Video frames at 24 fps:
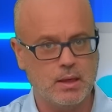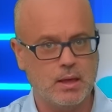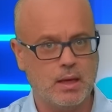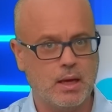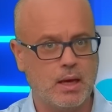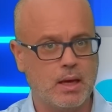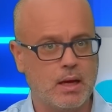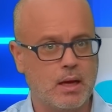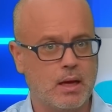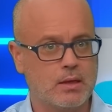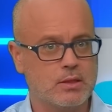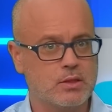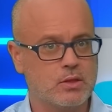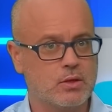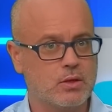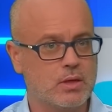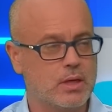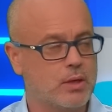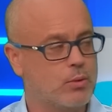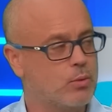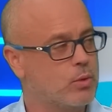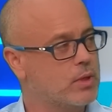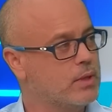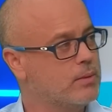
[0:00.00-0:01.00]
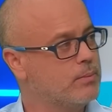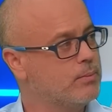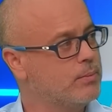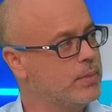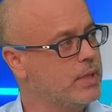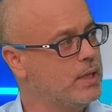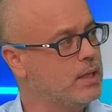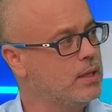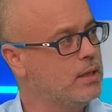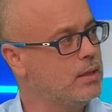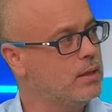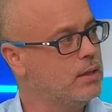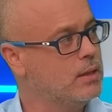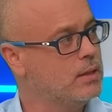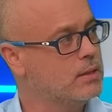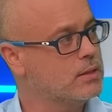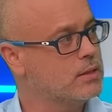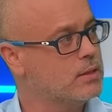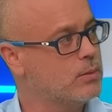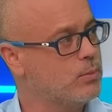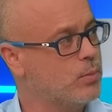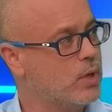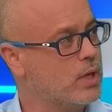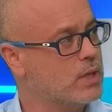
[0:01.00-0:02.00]
and I certainly wouldn't be
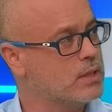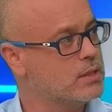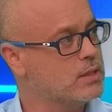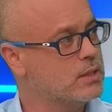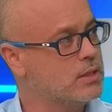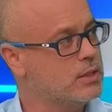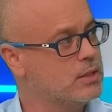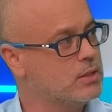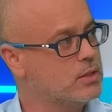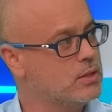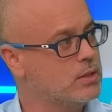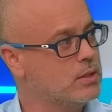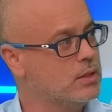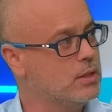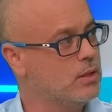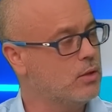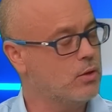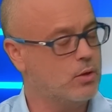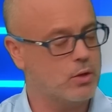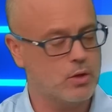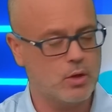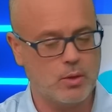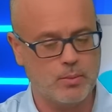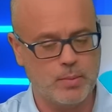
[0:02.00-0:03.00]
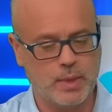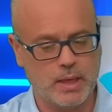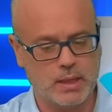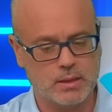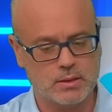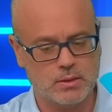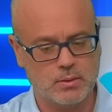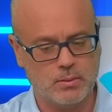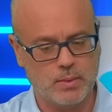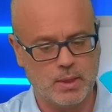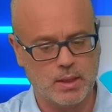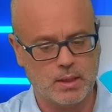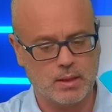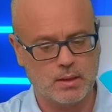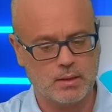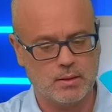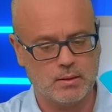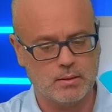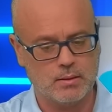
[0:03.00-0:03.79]
surprised to see her go back to back.